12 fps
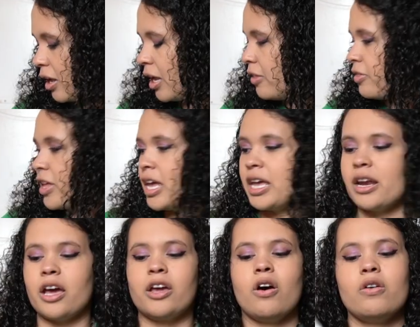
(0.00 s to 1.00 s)
And then
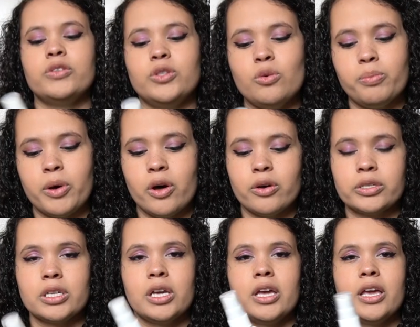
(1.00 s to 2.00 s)
I also
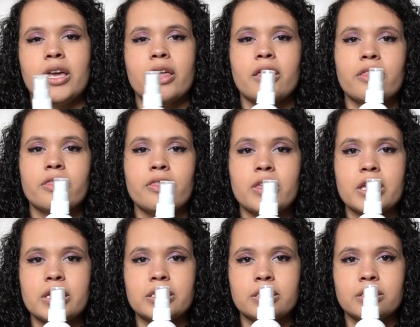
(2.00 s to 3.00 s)
bought
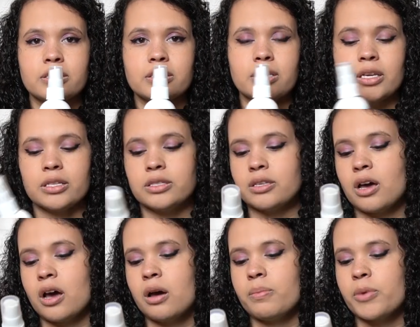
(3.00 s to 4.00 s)
this, it's
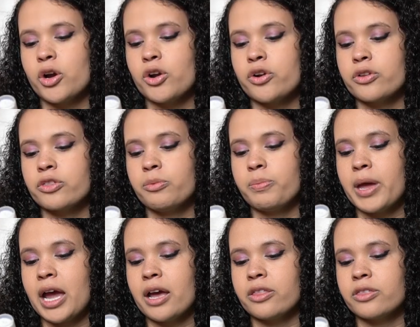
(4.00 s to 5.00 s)
um, Earth
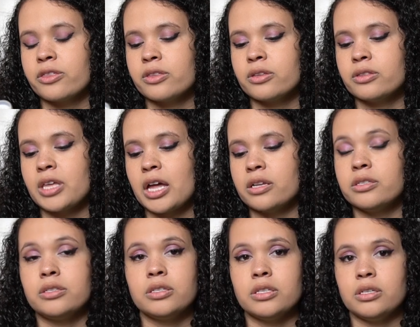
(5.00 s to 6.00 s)
Bath. That
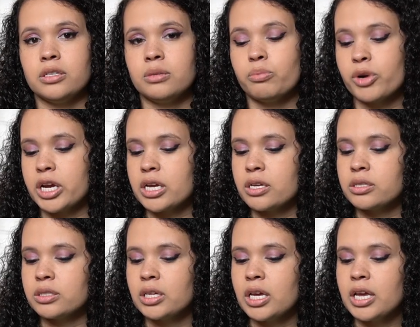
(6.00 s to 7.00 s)
is the
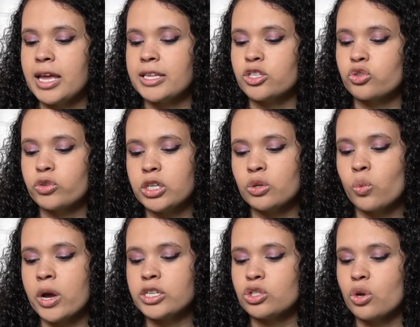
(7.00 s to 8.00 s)
brand. It's three in
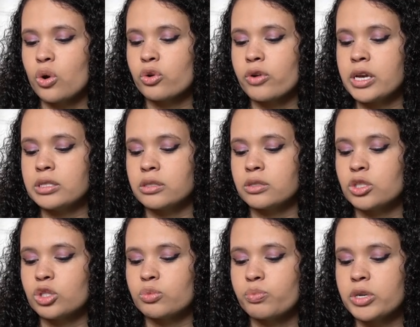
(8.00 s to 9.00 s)
one deodorizing
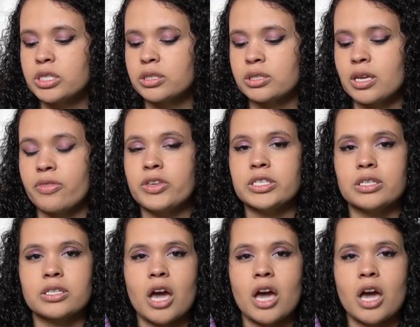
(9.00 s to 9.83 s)
spritz, and this is